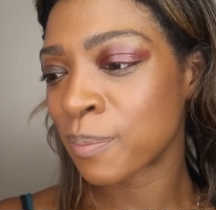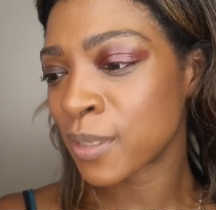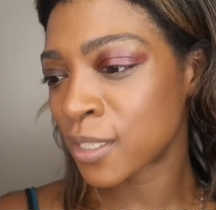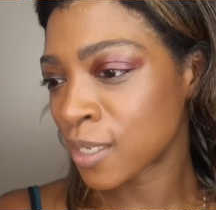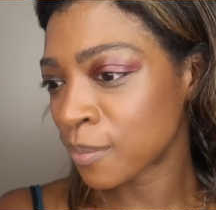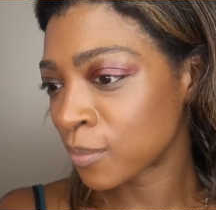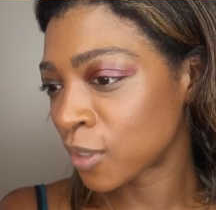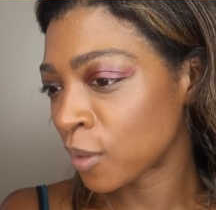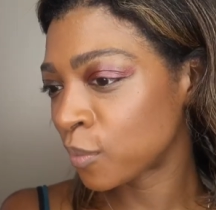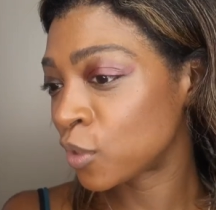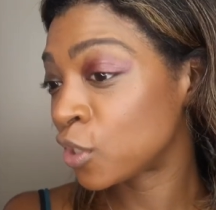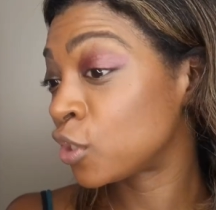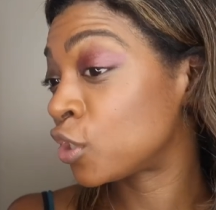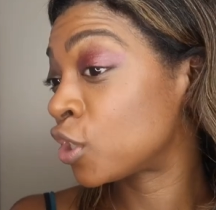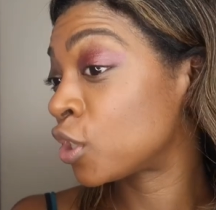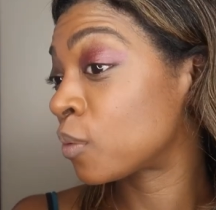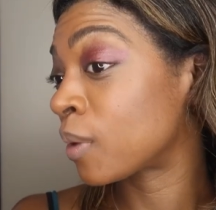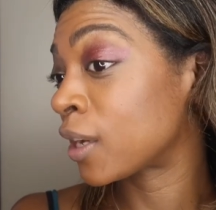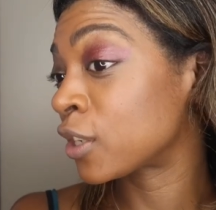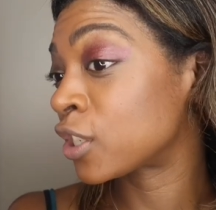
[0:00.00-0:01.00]
but sometimes you
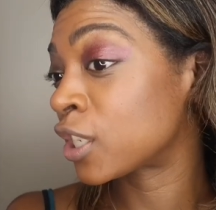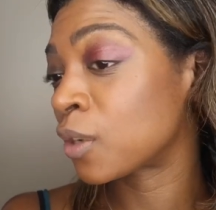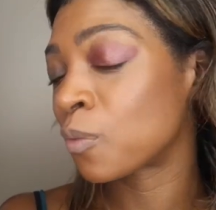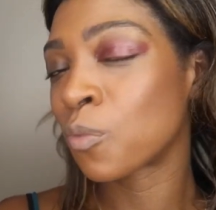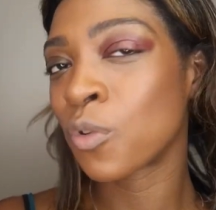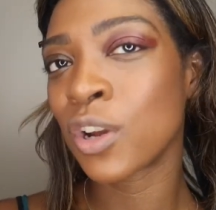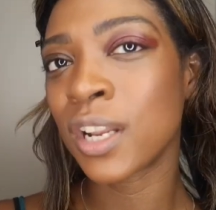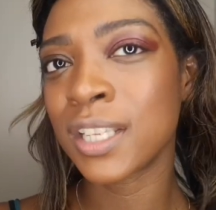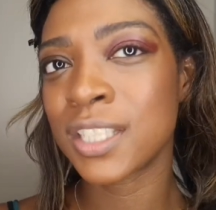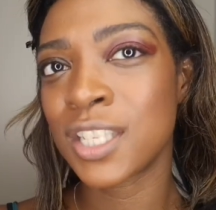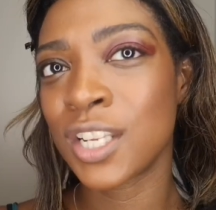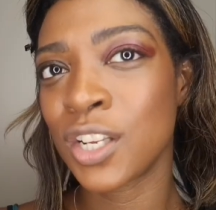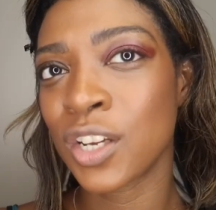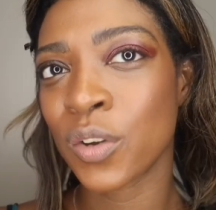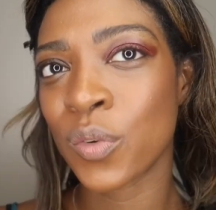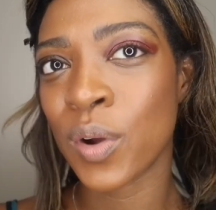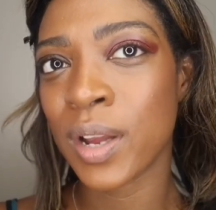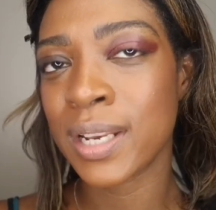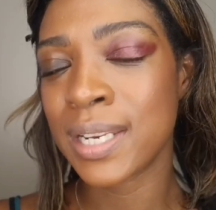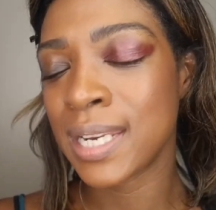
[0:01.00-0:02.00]
do actually want it to look
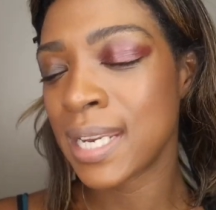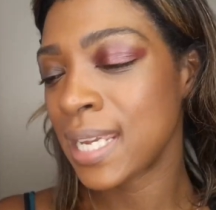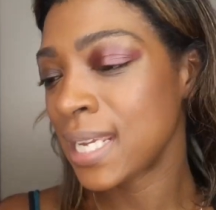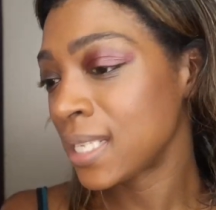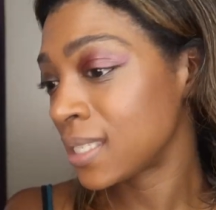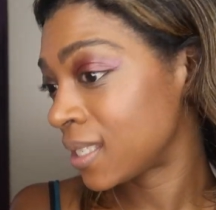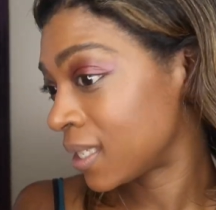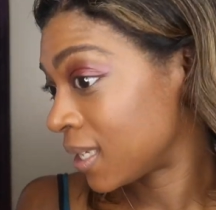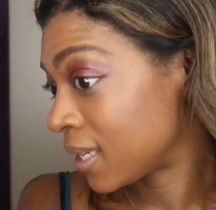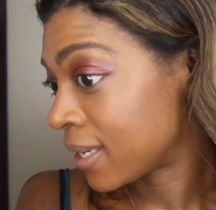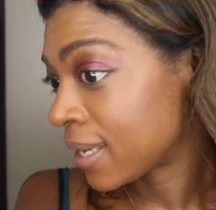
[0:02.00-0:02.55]
quite neat,